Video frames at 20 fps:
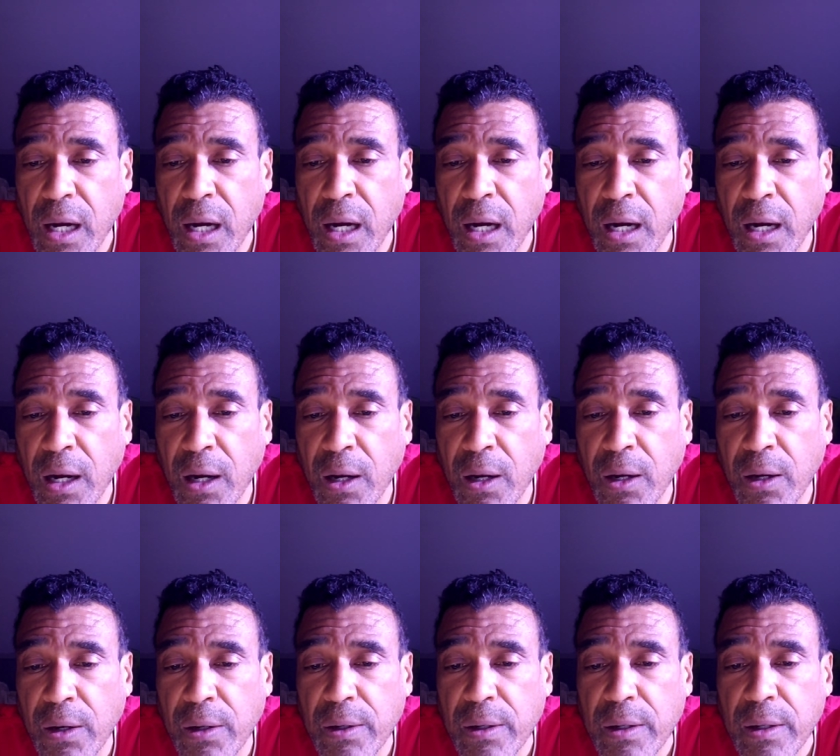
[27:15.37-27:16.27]

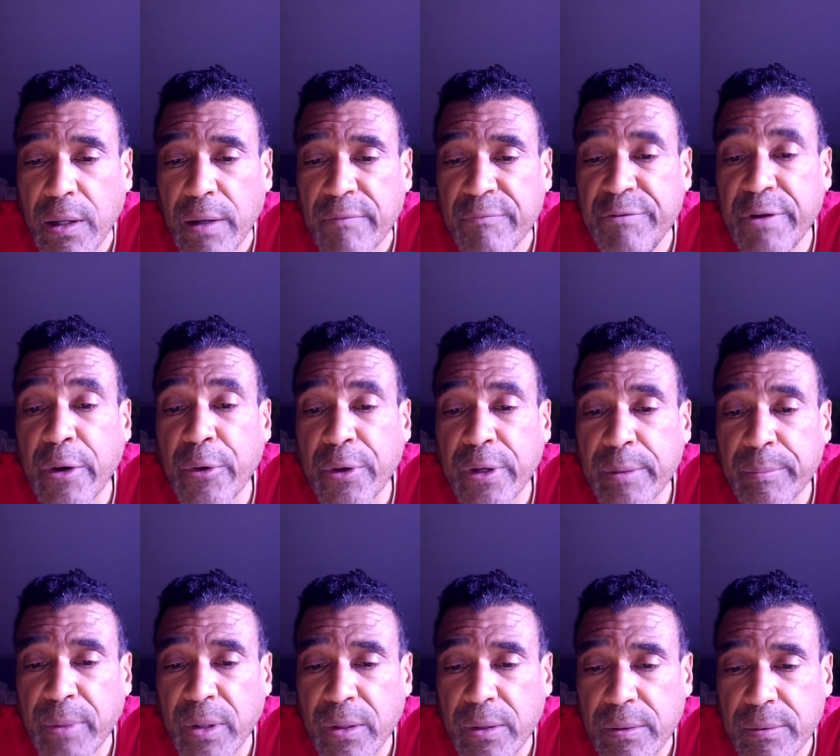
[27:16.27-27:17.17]
are
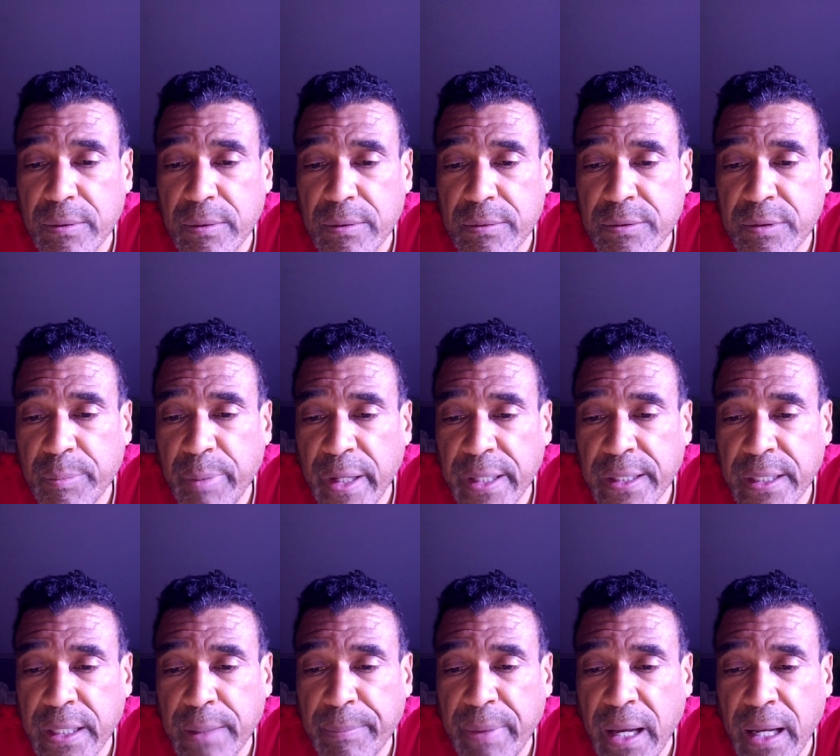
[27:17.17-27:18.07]
variable
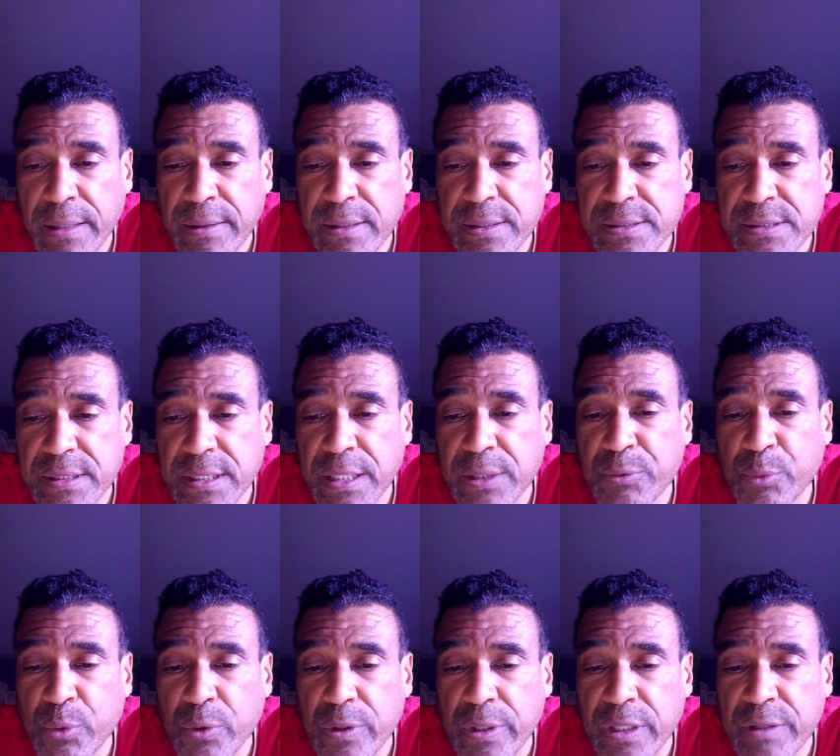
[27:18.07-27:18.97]
depending upon this
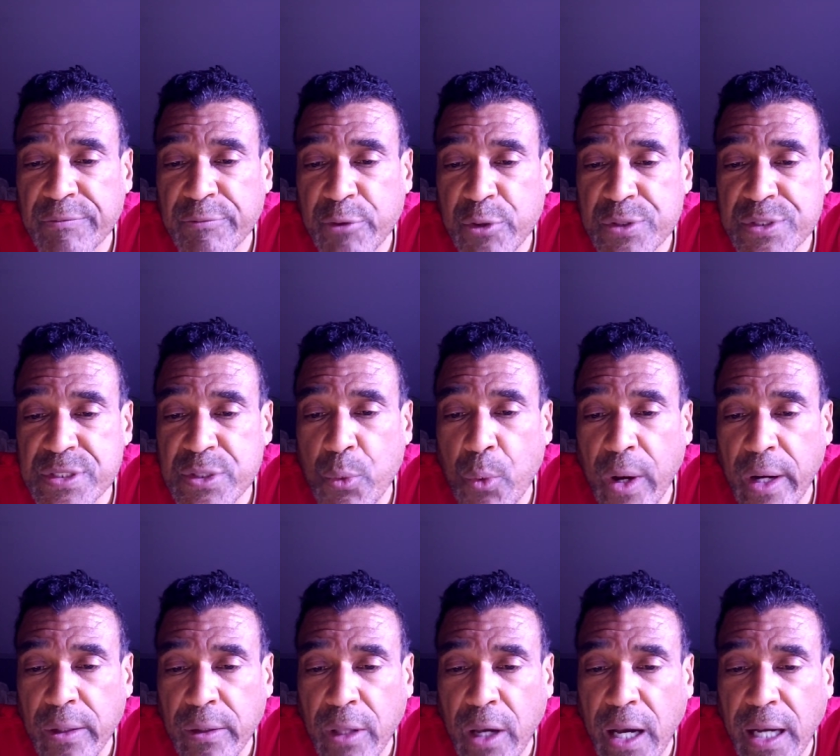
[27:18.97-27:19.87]
in inverse
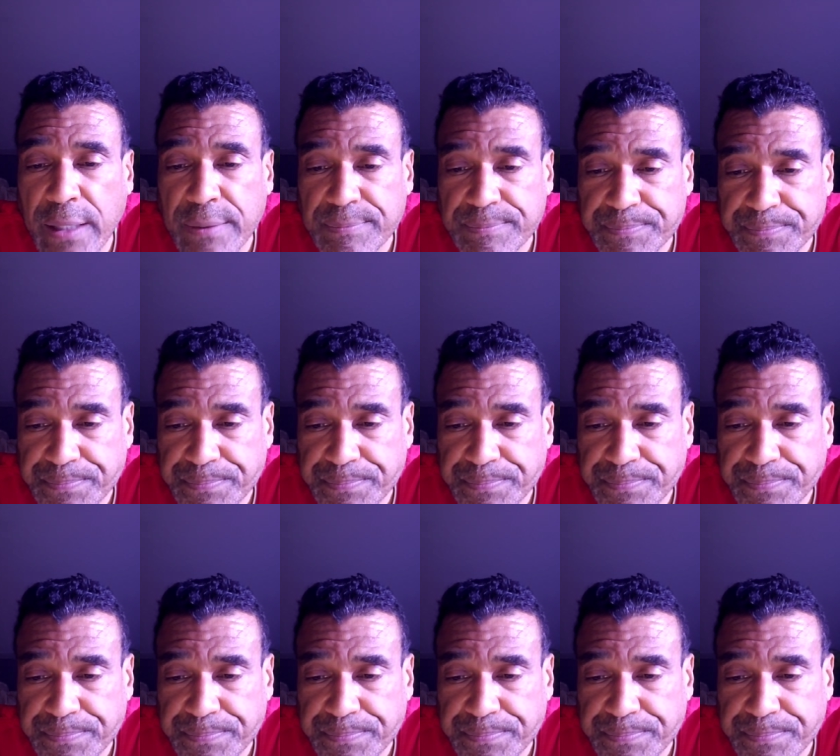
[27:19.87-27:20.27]
square law.